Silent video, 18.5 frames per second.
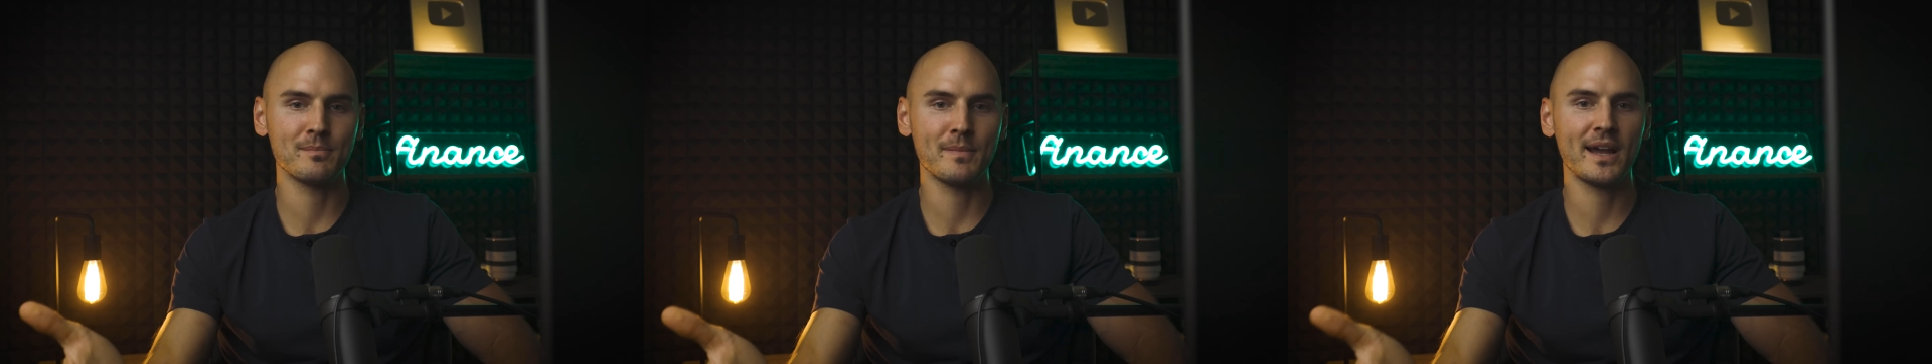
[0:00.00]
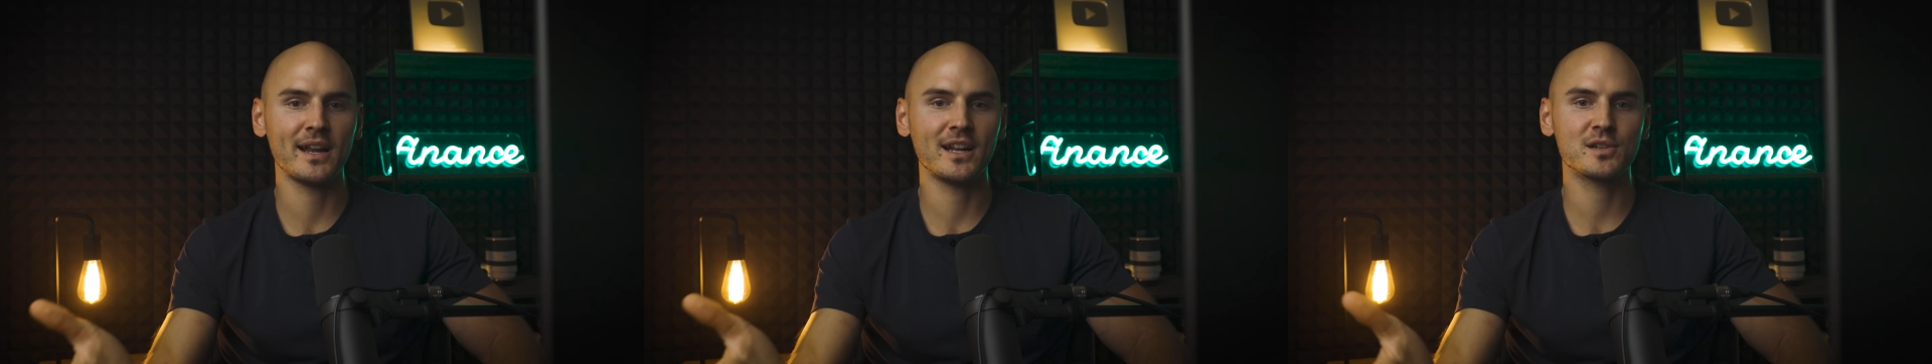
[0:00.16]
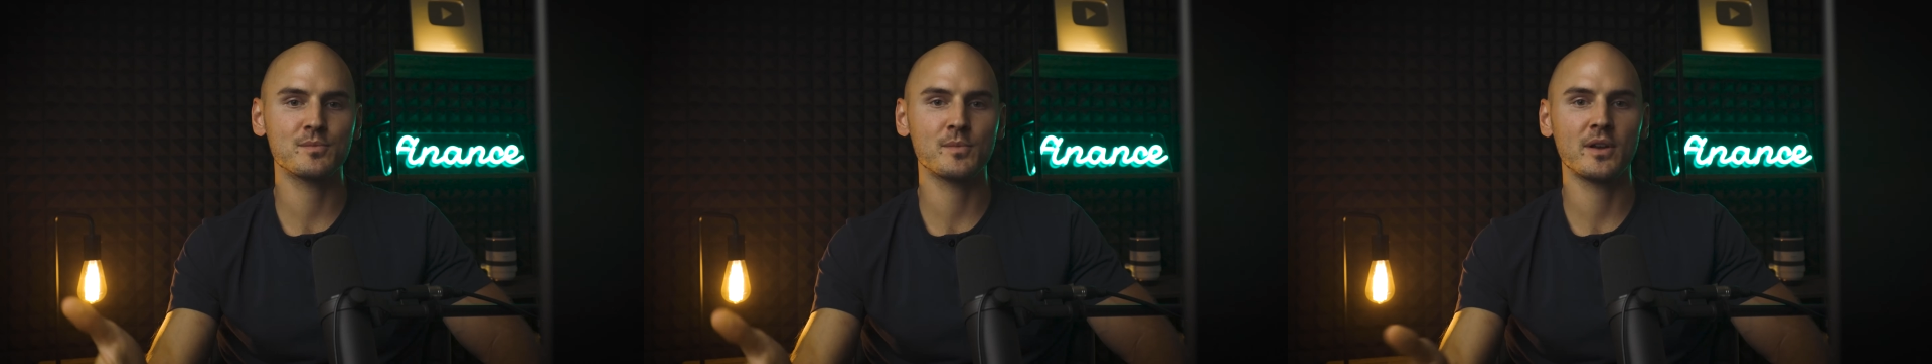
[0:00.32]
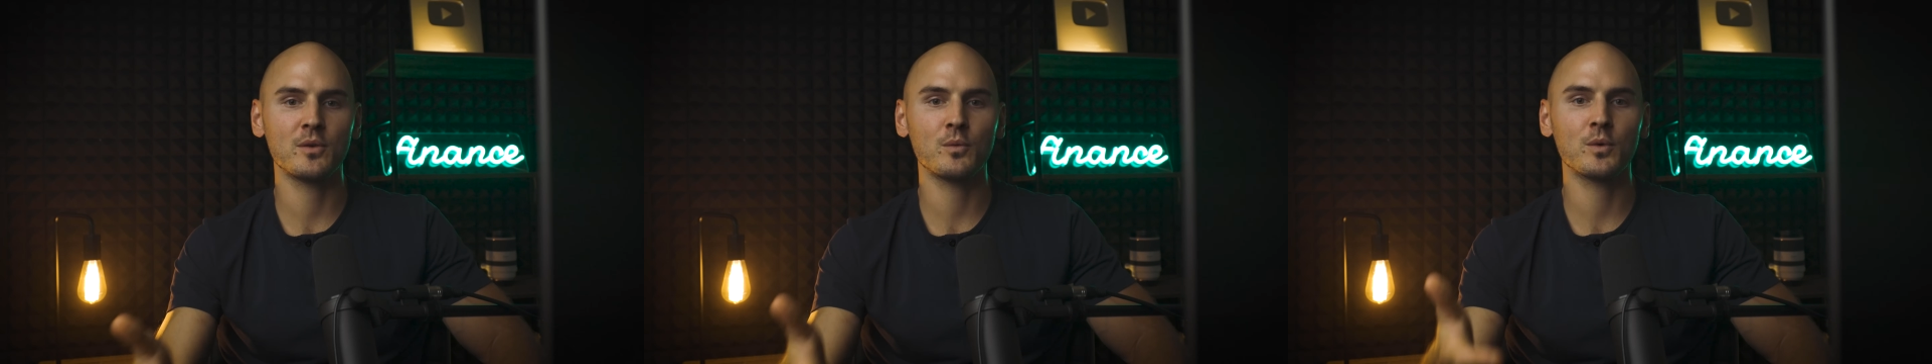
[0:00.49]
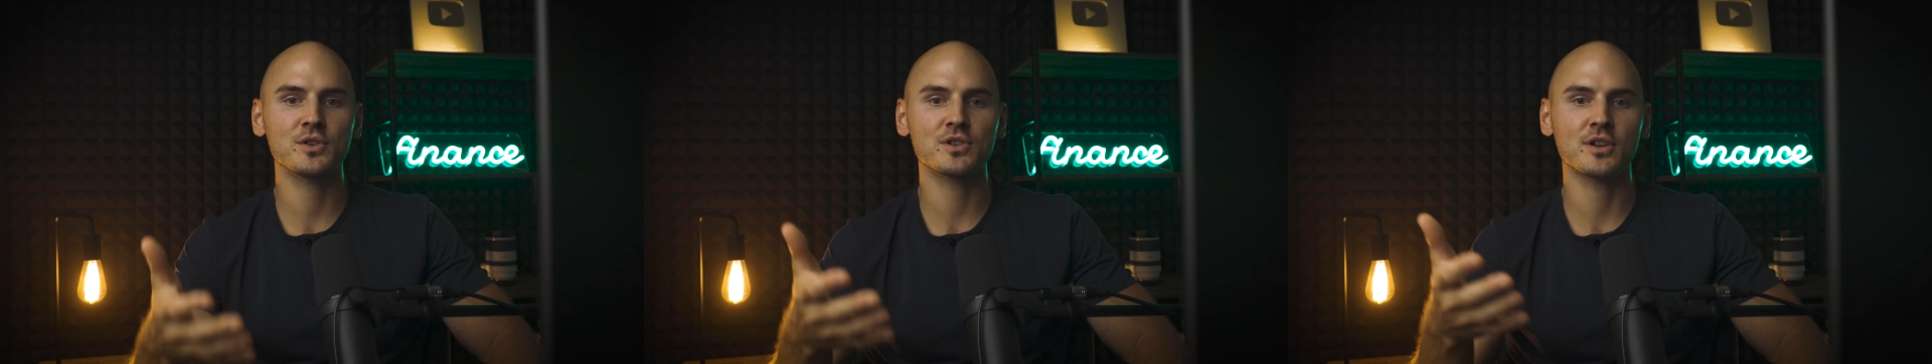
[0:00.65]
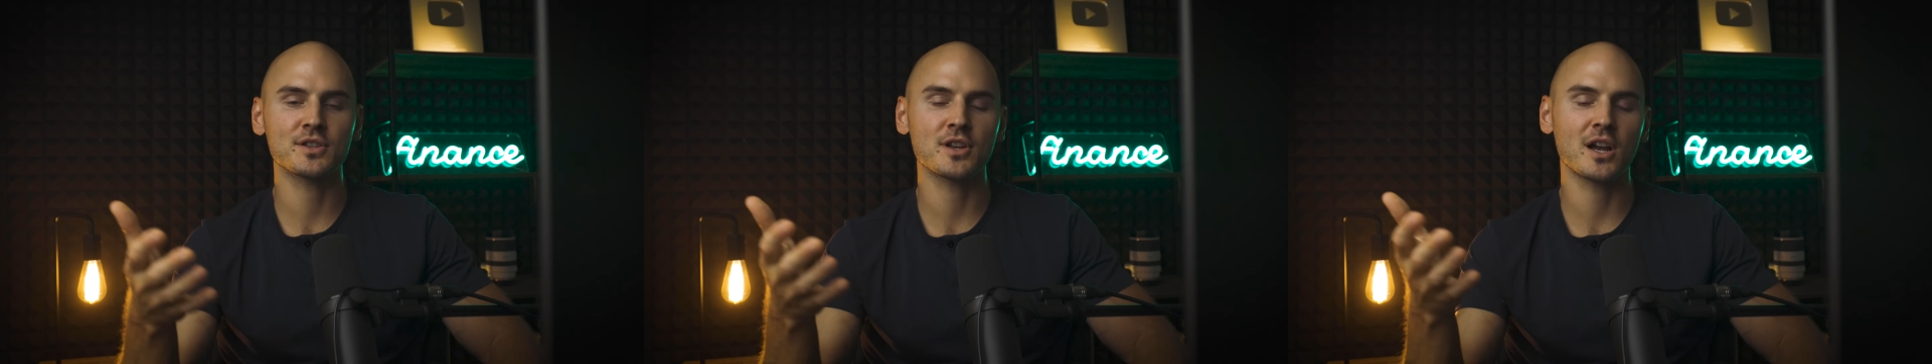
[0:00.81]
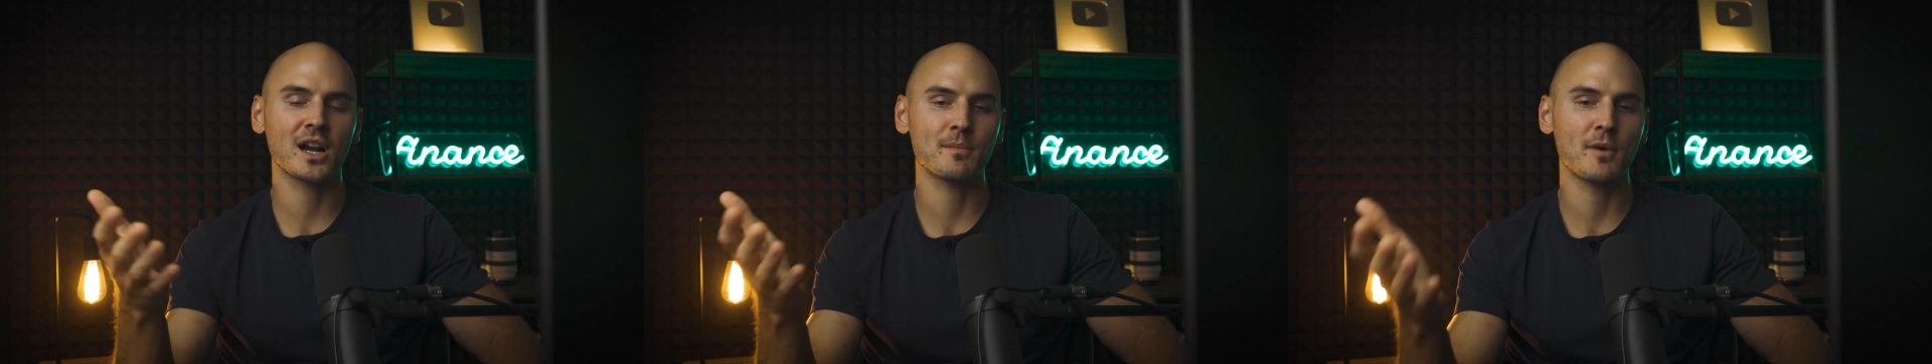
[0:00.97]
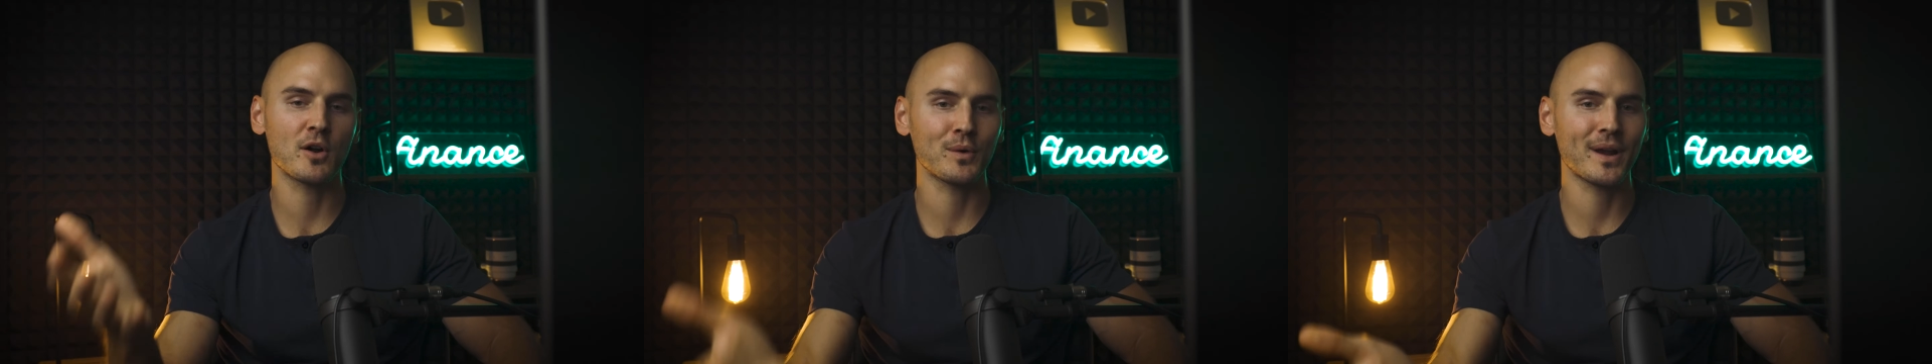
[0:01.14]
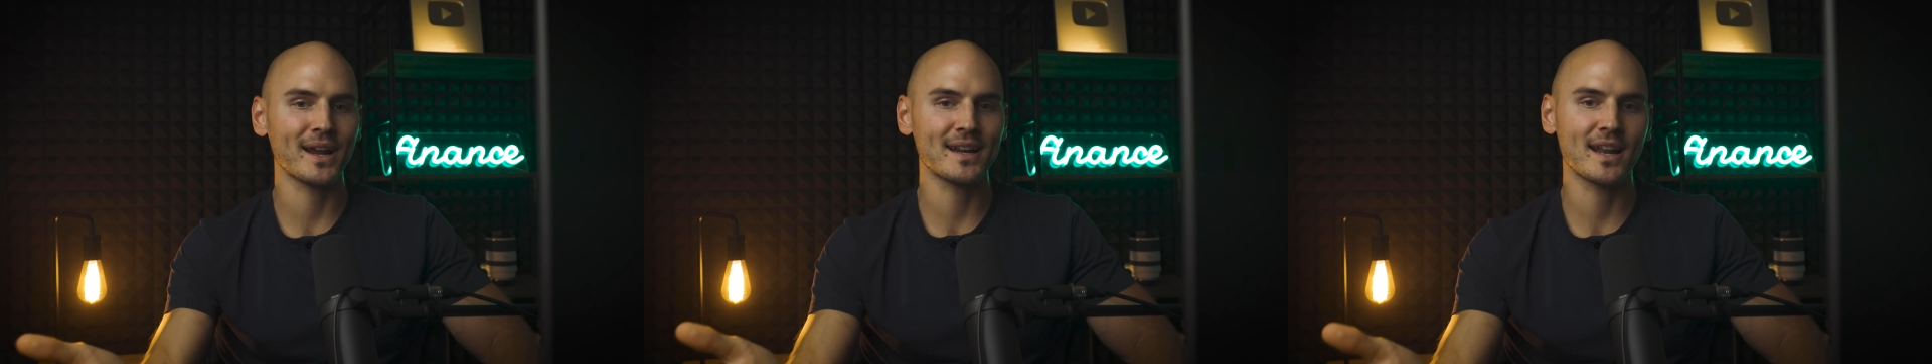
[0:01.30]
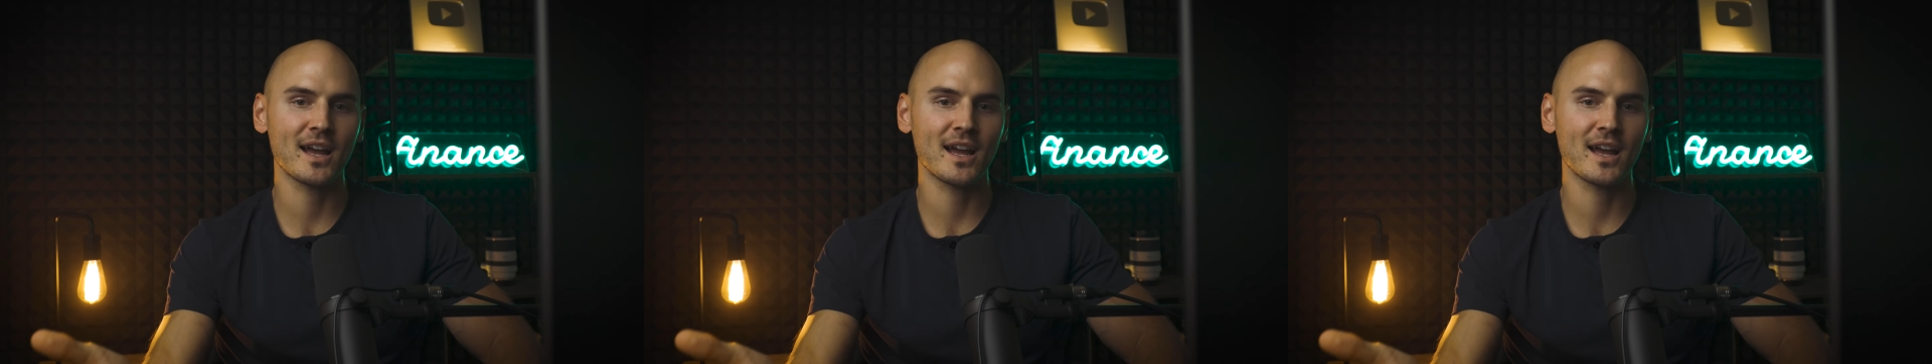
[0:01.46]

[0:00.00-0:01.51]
management, which I'll talk about right